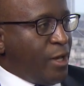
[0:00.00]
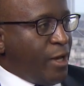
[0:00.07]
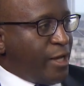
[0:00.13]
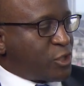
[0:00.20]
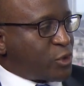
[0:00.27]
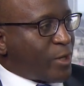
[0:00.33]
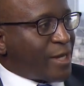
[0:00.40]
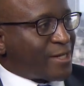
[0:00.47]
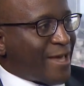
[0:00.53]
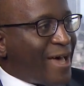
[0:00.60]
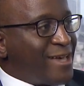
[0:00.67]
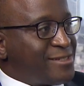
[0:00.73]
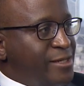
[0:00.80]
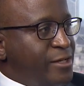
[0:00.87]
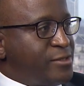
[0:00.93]
attract
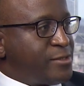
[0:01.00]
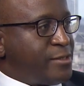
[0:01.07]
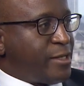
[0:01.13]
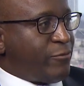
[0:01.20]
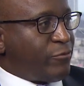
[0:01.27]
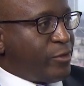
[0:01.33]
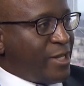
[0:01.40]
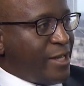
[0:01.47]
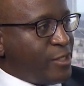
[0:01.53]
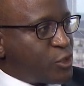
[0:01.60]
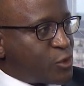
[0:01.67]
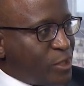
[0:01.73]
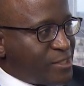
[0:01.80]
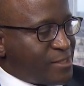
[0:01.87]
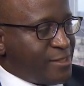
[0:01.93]
assets that have got
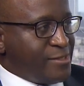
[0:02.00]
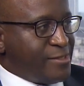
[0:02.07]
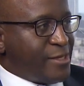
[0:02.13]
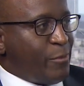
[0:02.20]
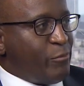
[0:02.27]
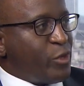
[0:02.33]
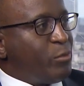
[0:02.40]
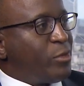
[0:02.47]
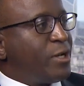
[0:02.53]
interest in Zambia